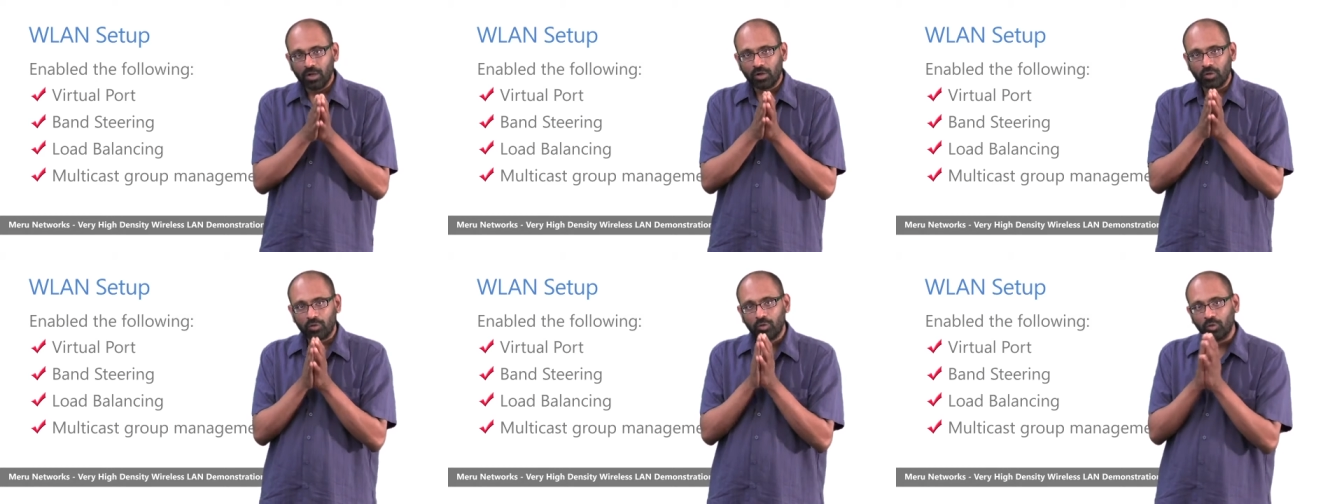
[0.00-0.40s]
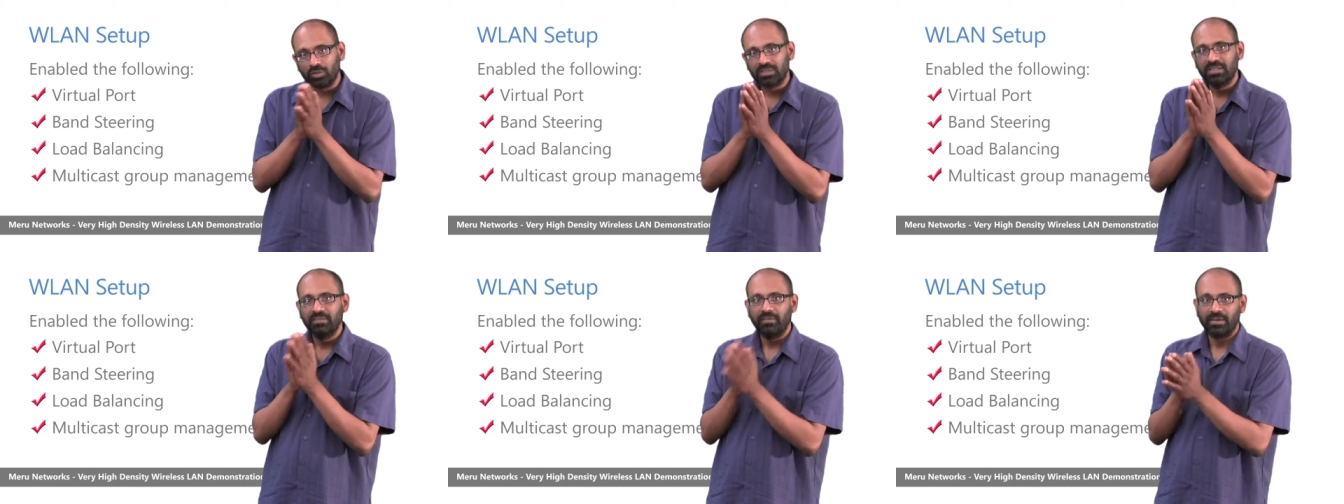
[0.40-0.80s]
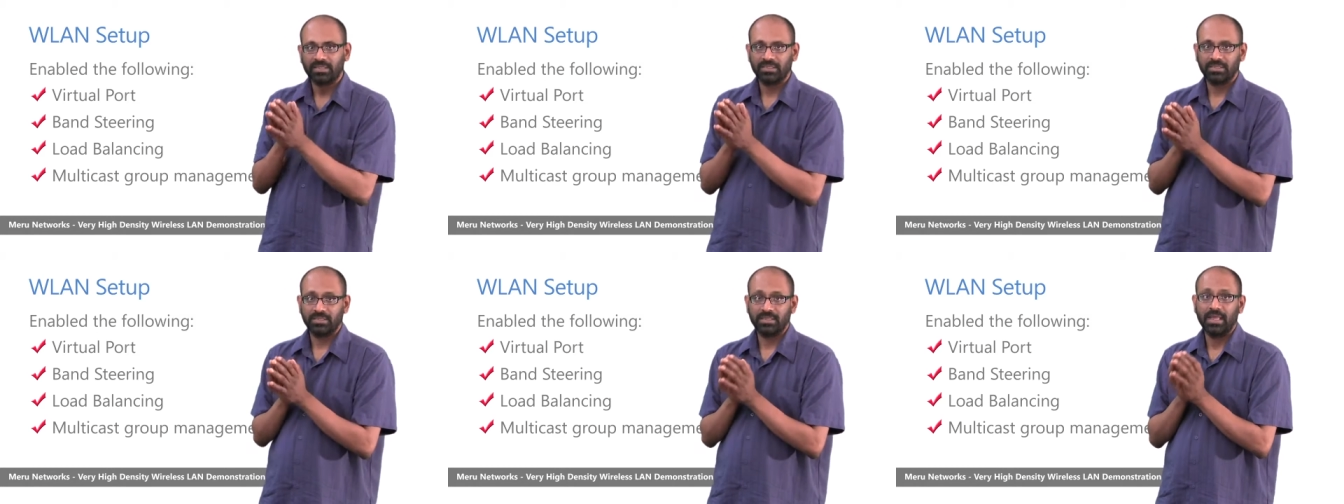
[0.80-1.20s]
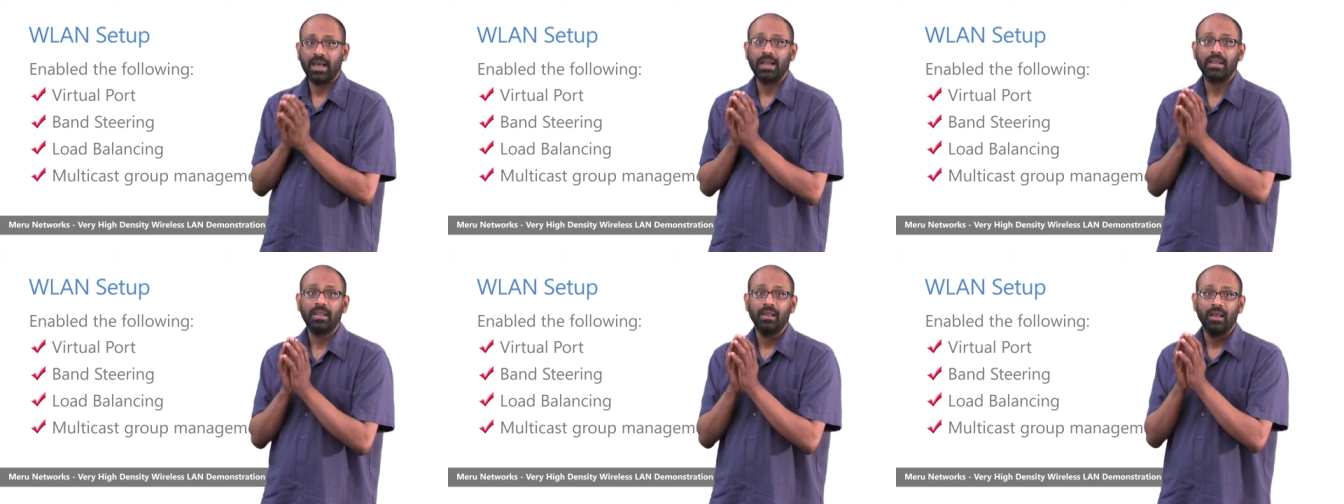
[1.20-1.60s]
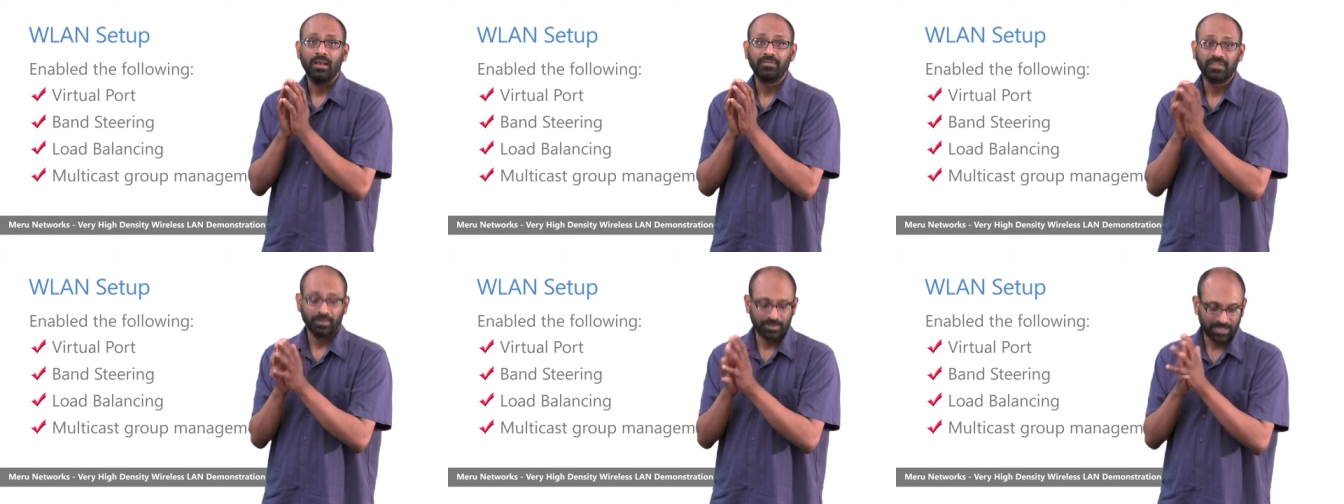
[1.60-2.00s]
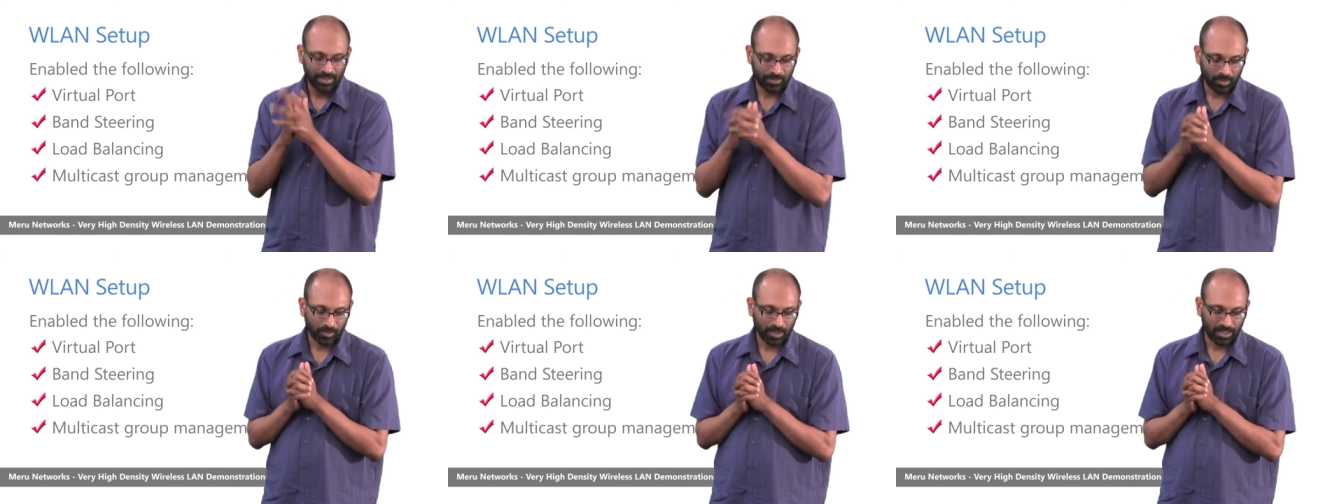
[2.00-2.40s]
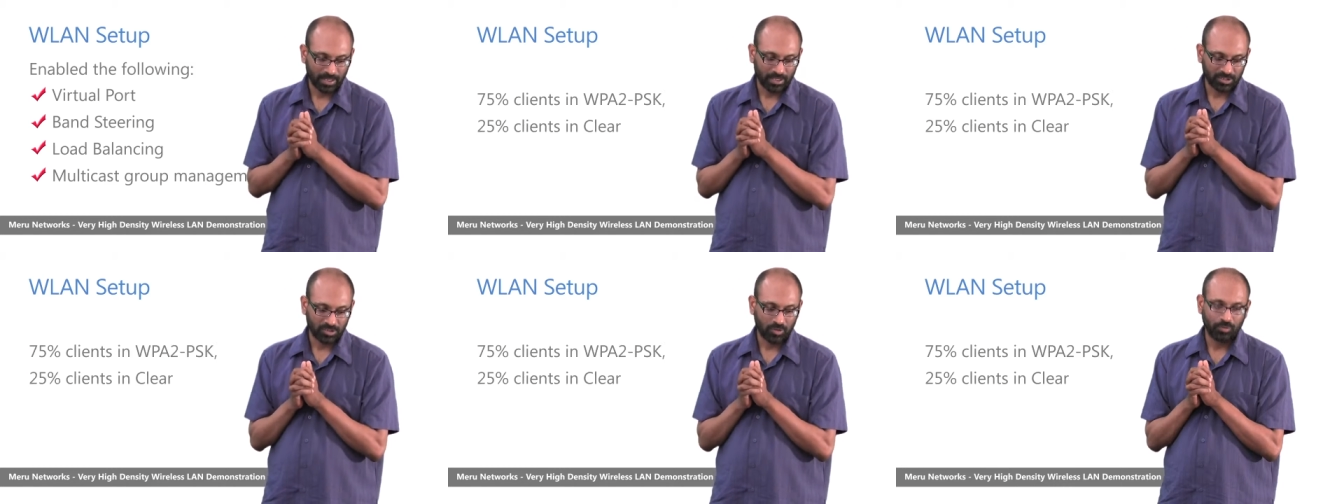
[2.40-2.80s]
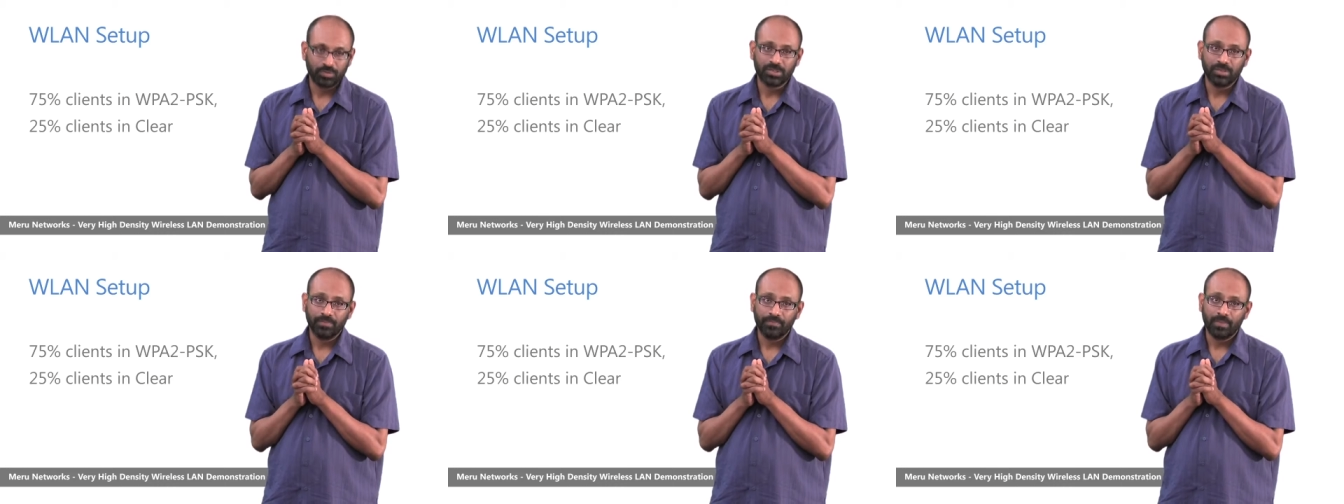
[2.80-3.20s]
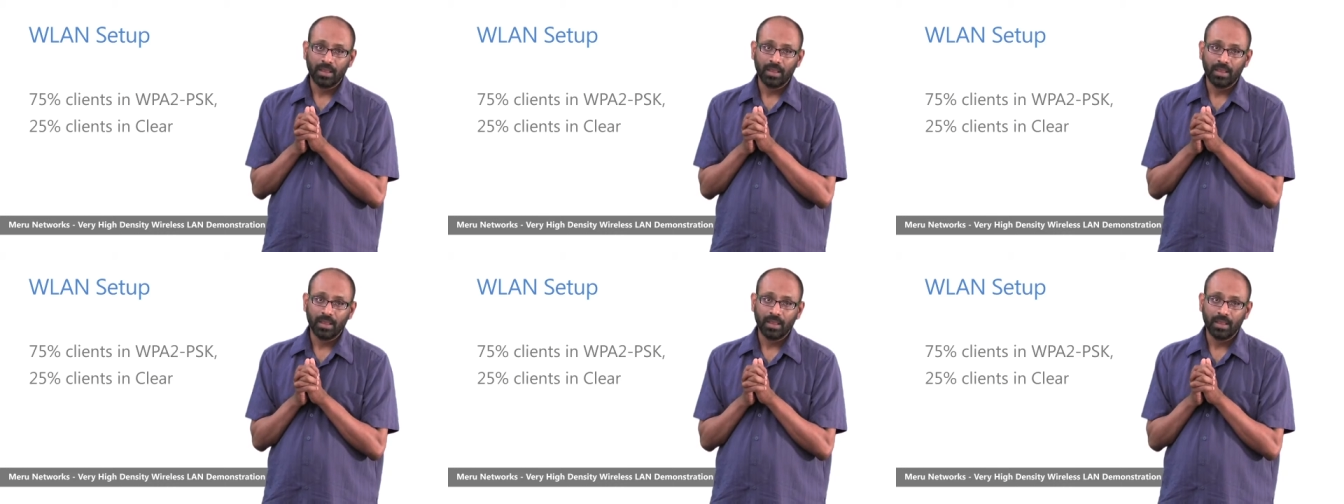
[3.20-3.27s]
to those devices that have subscribed to multicast groups.